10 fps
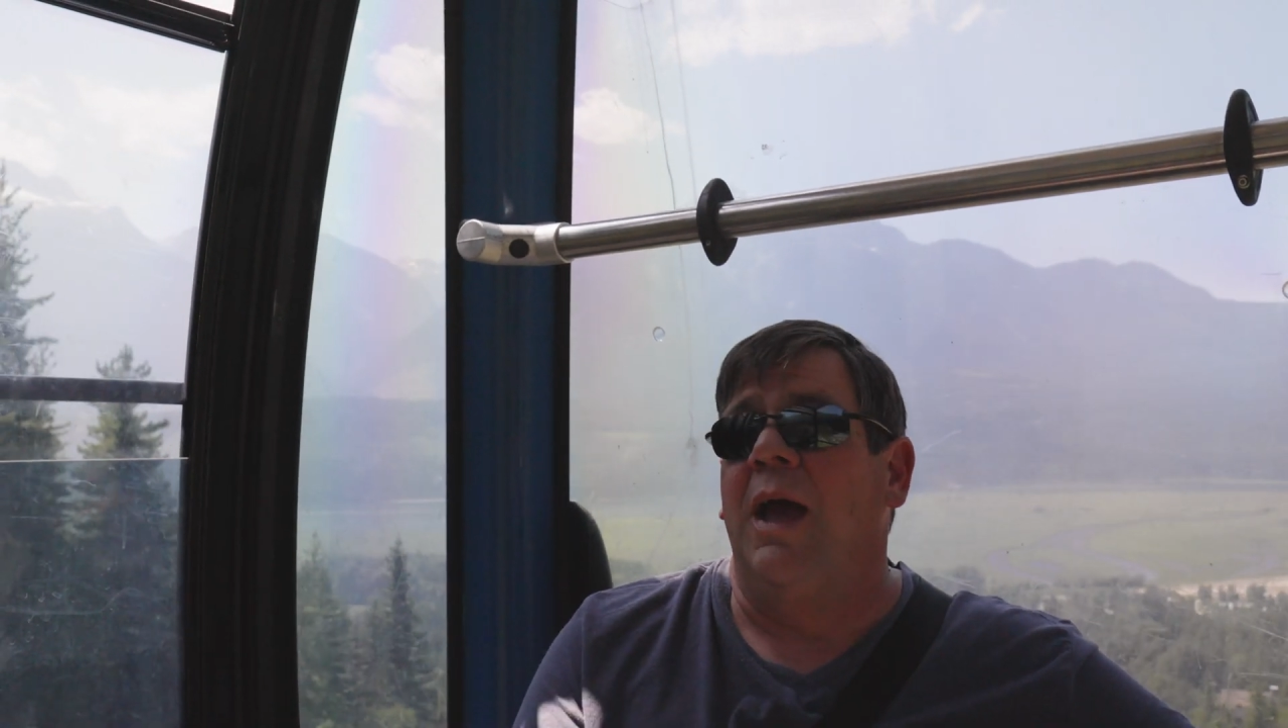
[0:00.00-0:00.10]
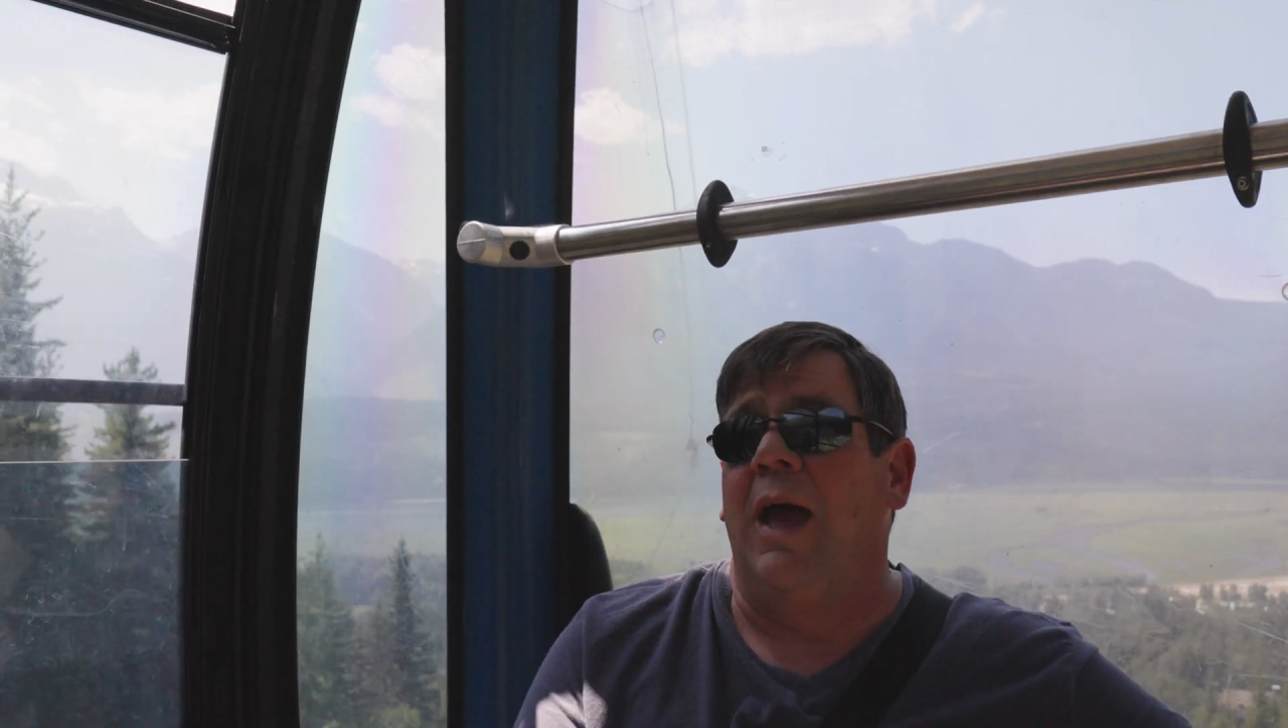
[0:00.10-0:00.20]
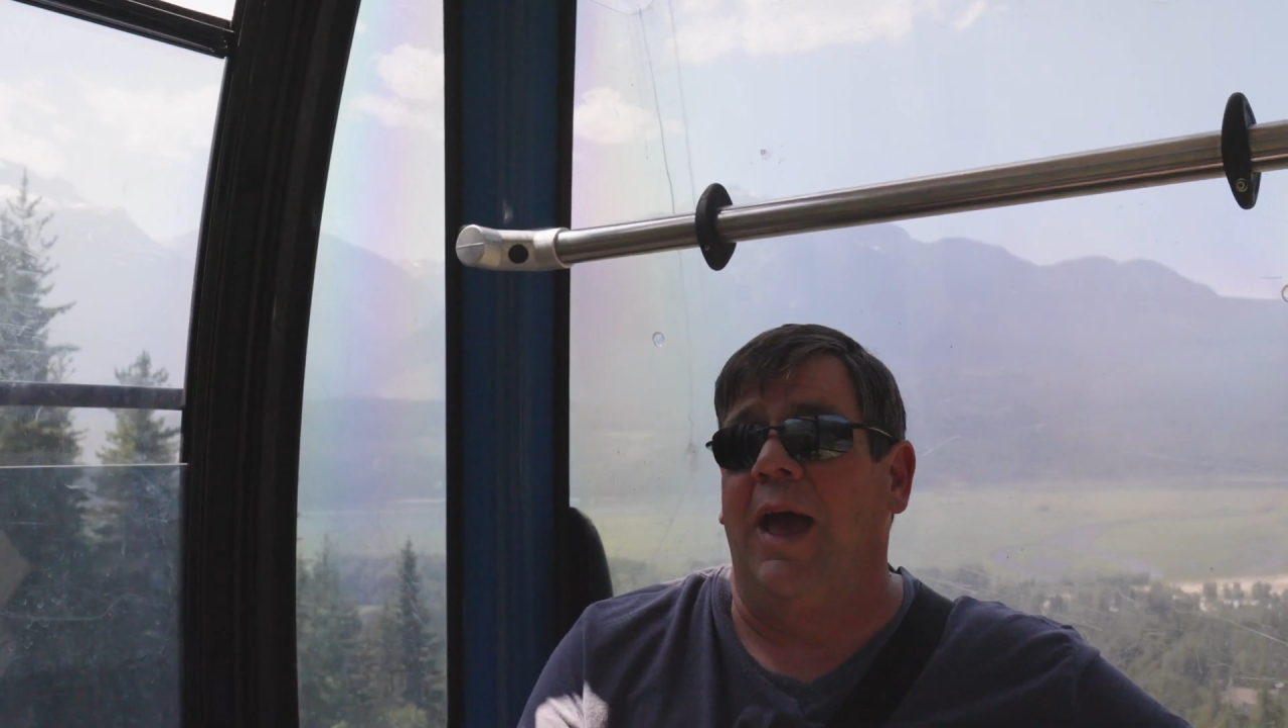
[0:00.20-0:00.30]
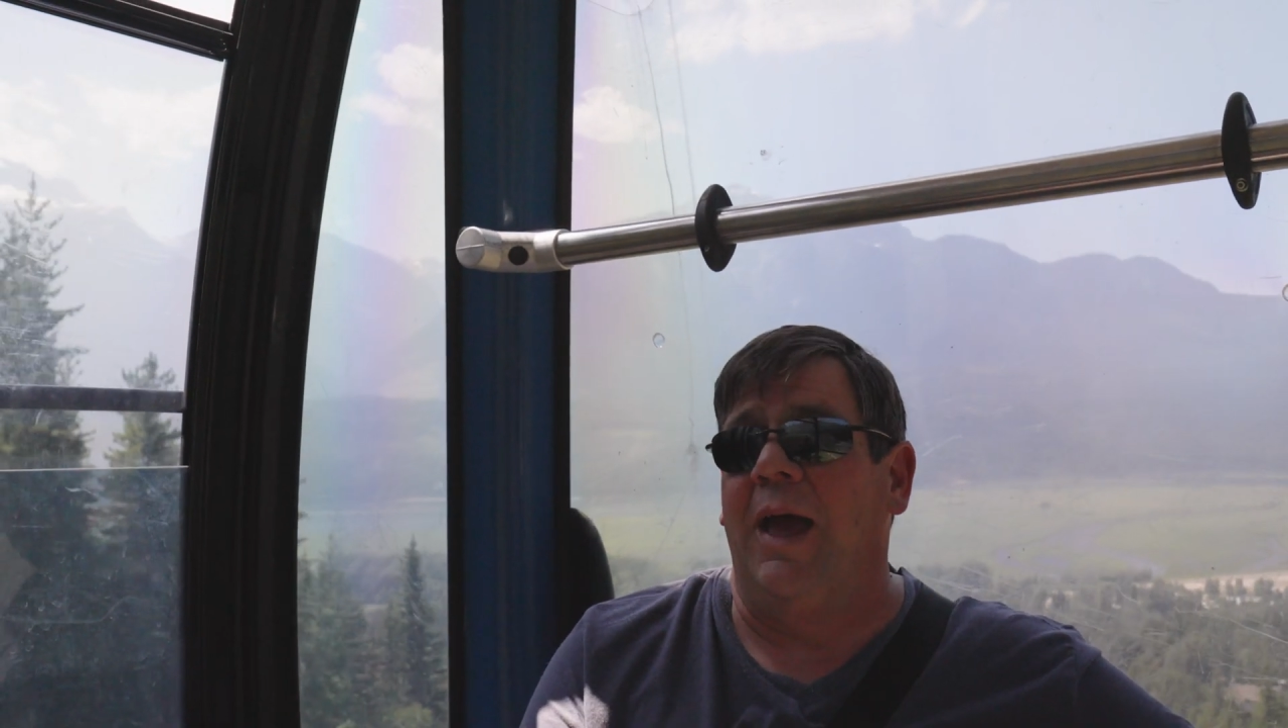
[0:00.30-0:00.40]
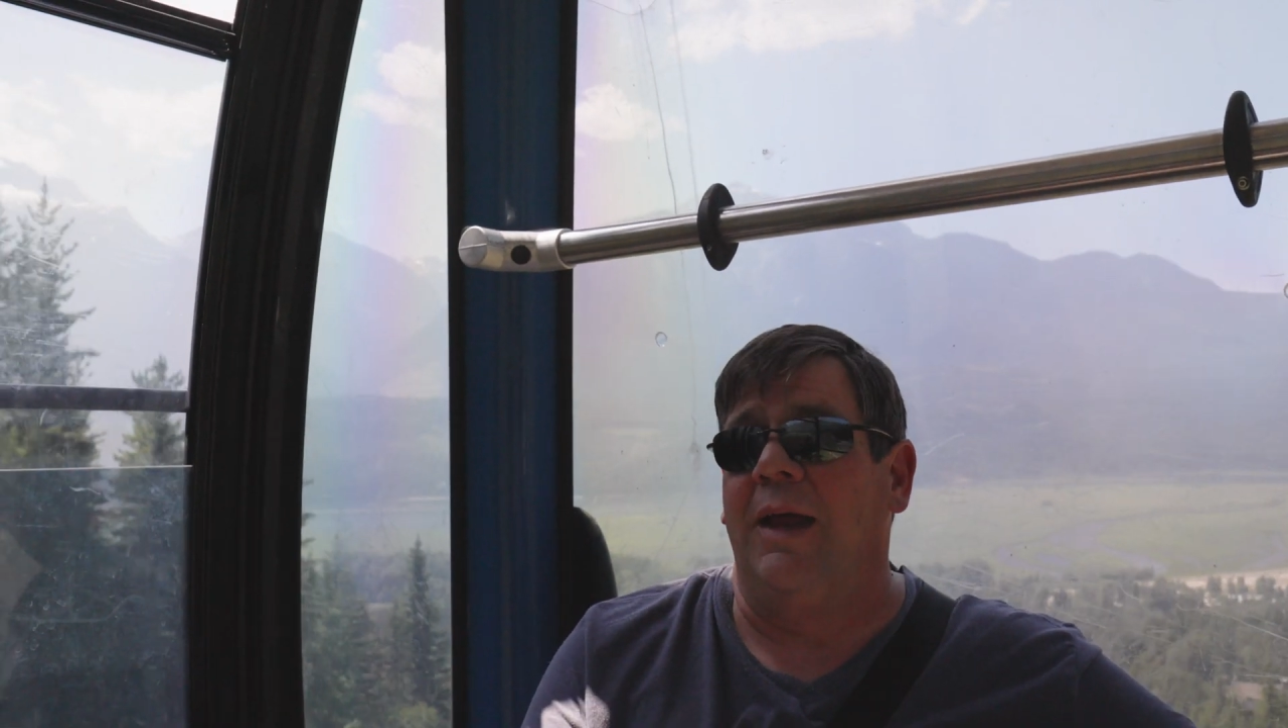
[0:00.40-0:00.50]

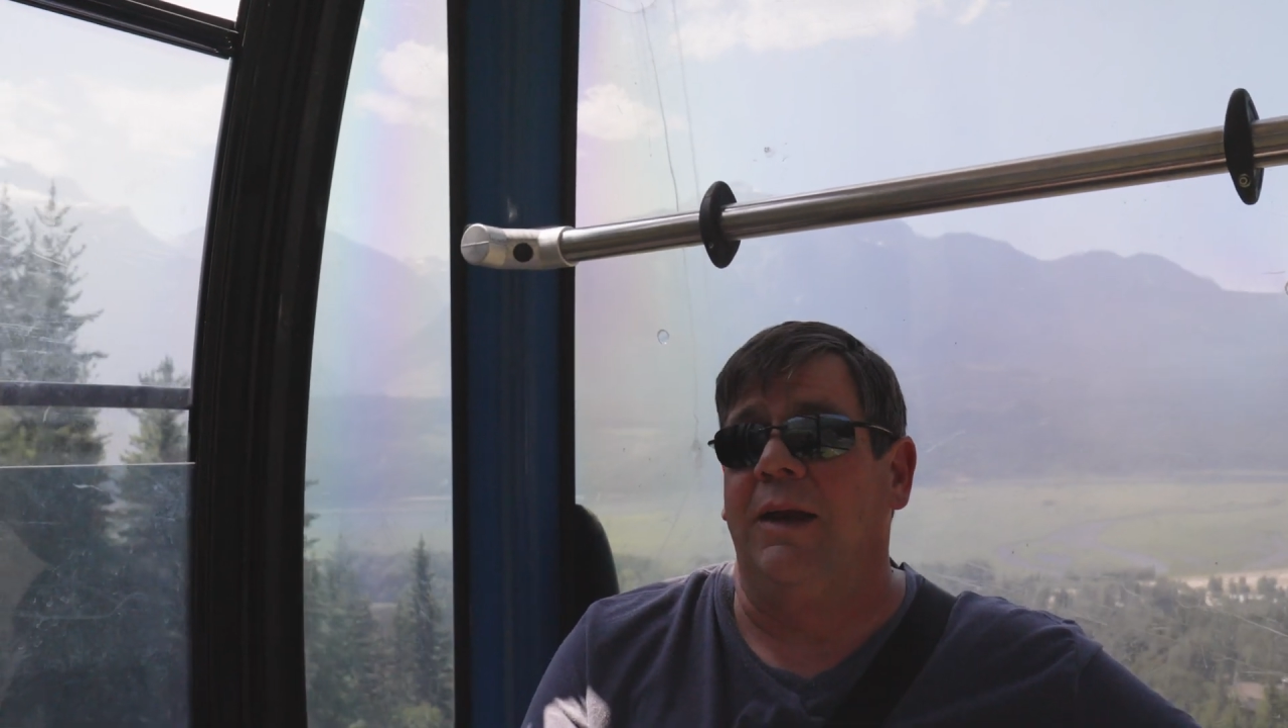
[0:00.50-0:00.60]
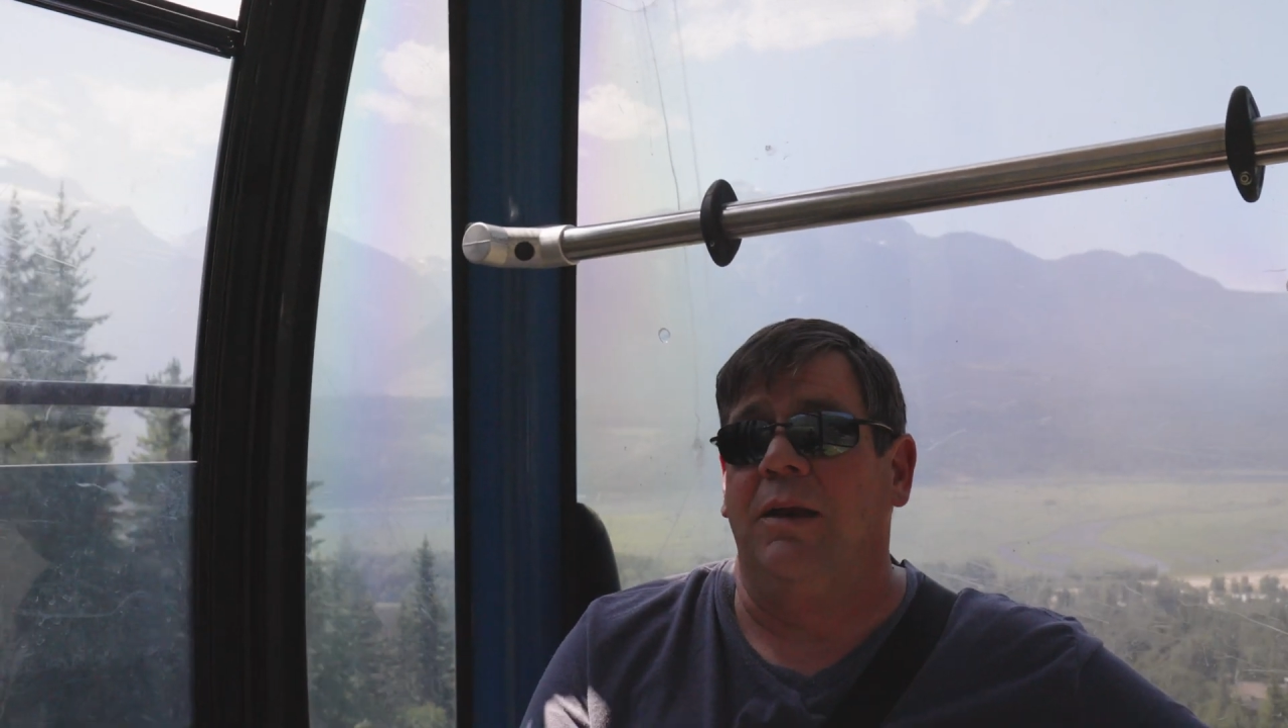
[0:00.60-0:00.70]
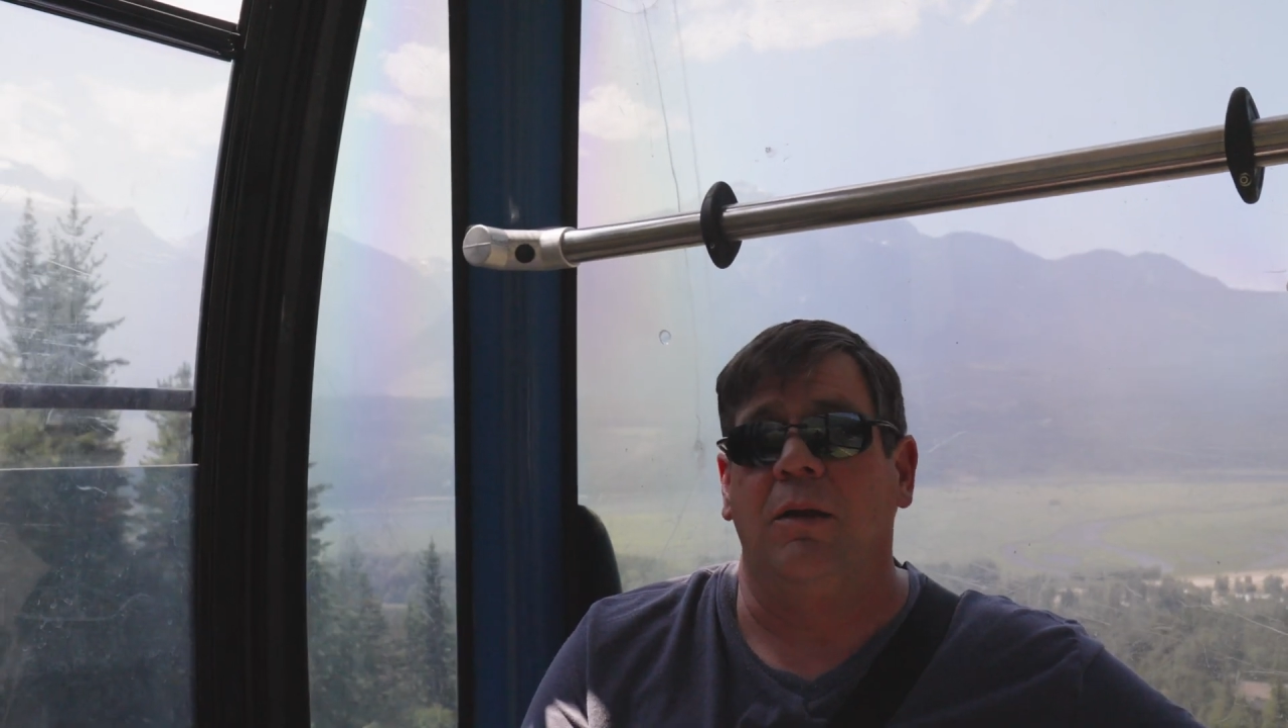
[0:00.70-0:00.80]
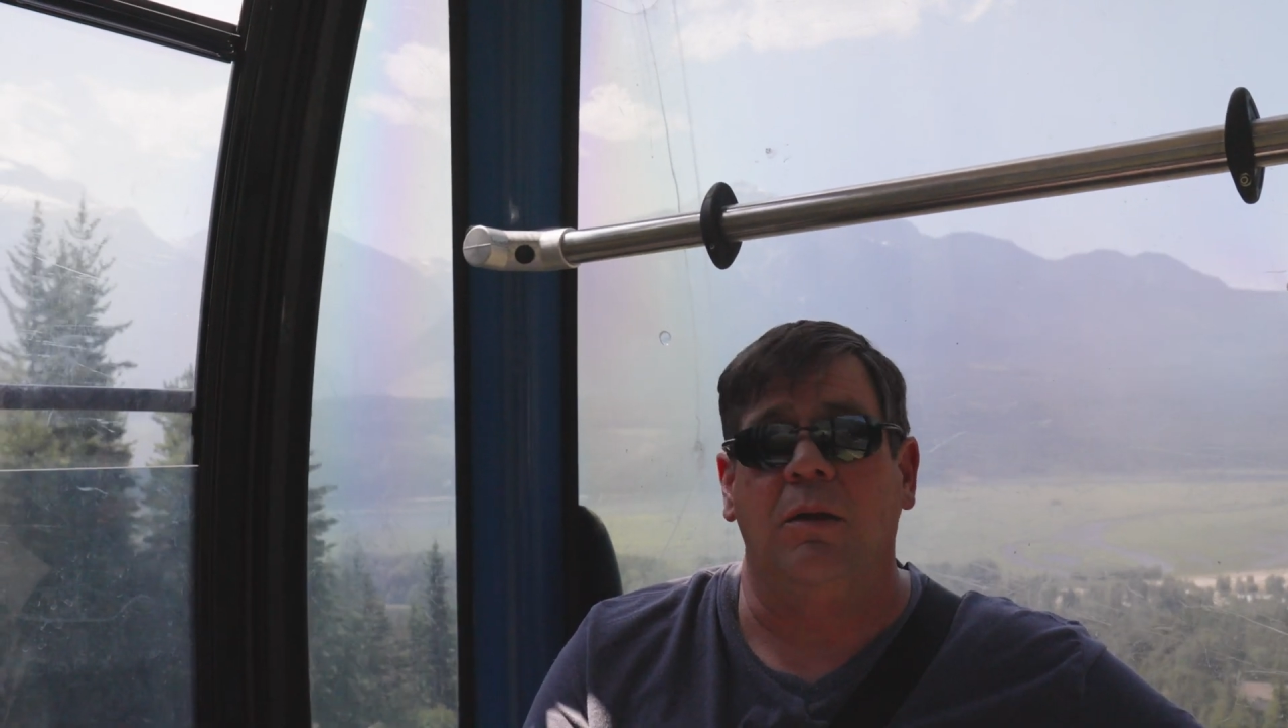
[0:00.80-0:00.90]
And